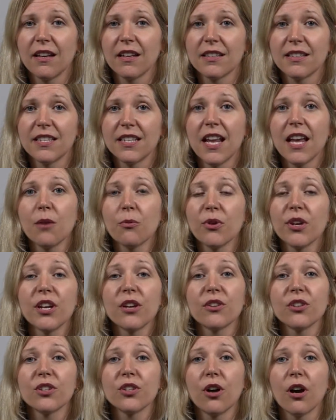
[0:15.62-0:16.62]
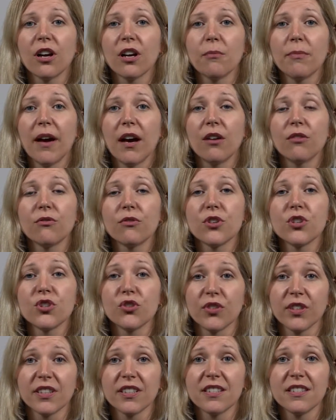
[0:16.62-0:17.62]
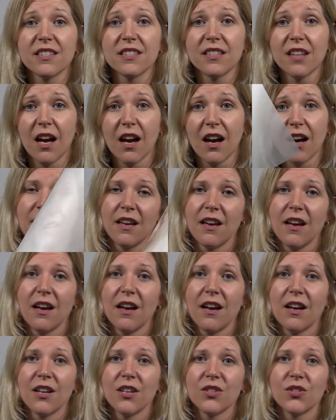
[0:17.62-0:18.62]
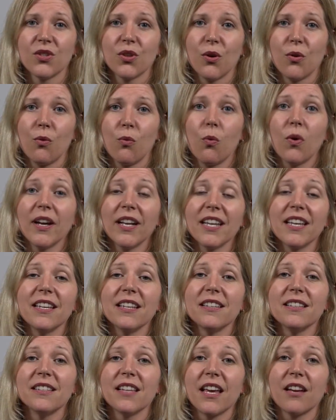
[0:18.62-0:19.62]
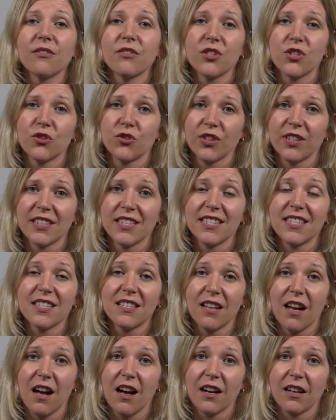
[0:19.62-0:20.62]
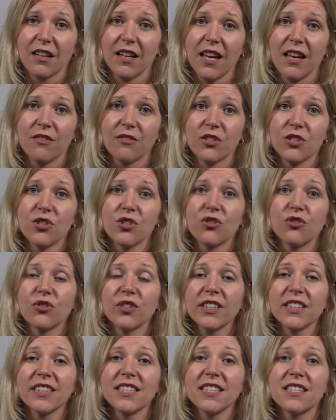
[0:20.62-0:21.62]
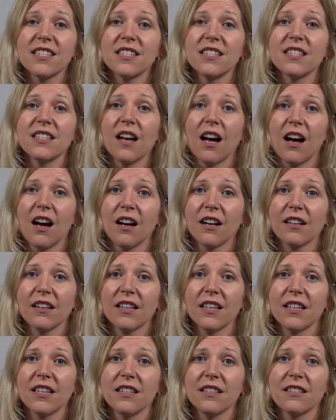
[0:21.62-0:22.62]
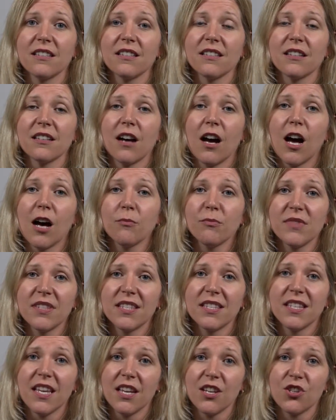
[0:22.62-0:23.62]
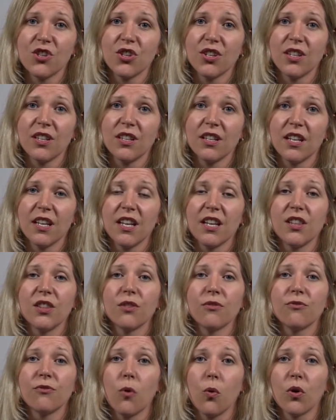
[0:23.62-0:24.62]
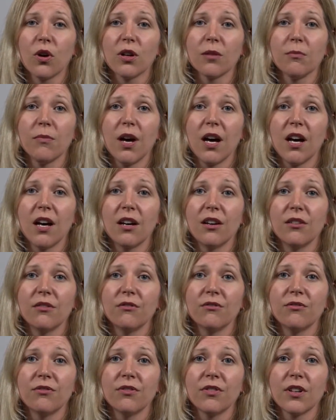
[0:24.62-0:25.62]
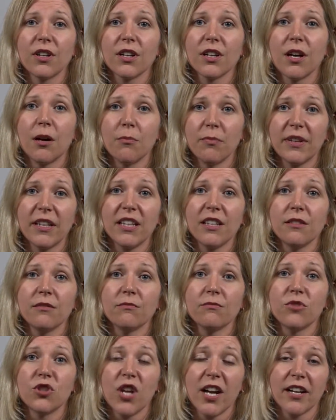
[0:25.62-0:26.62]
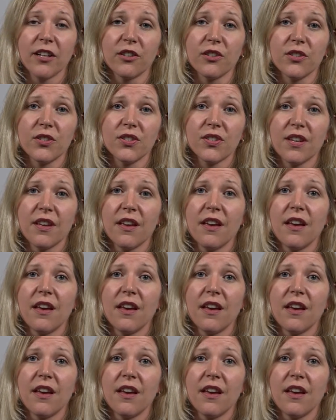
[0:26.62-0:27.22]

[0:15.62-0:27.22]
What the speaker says: Today we're here to talk about restricted stock. So what is a restricted stock? A restricted stock is compensation in the form of company shares.